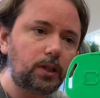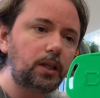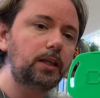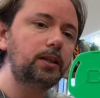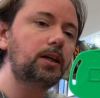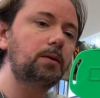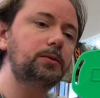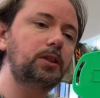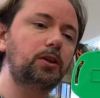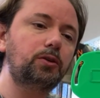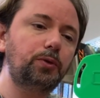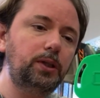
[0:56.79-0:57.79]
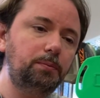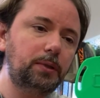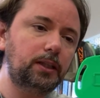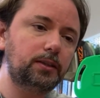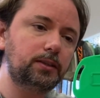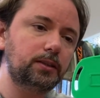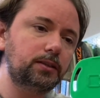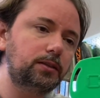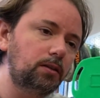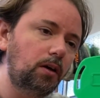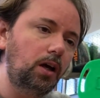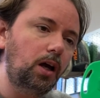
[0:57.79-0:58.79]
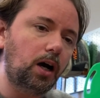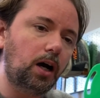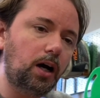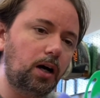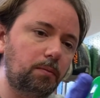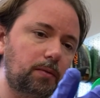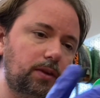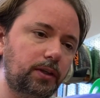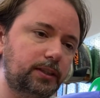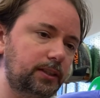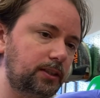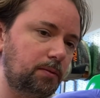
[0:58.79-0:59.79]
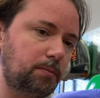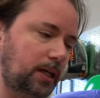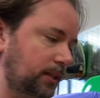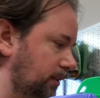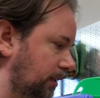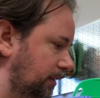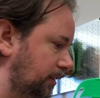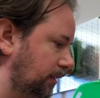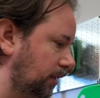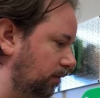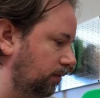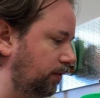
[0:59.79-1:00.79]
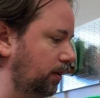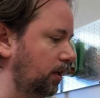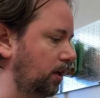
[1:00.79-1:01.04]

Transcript: and it comes in 3 pieces. This is the mask itself.